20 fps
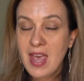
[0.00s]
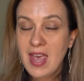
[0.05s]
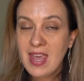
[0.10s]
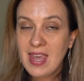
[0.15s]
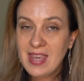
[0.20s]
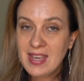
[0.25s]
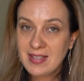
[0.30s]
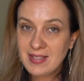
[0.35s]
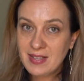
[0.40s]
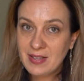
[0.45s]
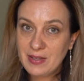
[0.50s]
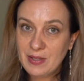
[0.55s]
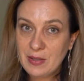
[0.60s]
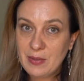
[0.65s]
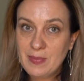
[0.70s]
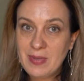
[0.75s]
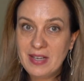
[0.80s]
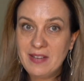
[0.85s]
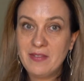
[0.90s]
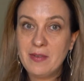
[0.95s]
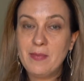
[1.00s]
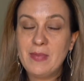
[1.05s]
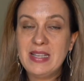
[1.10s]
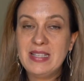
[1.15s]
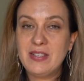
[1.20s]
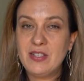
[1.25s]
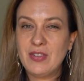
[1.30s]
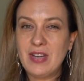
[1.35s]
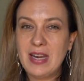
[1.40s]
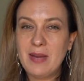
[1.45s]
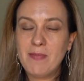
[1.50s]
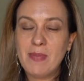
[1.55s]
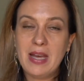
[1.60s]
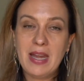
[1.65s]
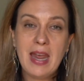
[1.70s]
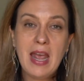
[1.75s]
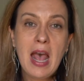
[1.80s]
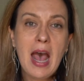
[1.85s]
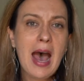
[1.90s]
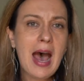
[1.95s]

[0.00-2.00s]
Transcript: He's a little bit of a mystery, but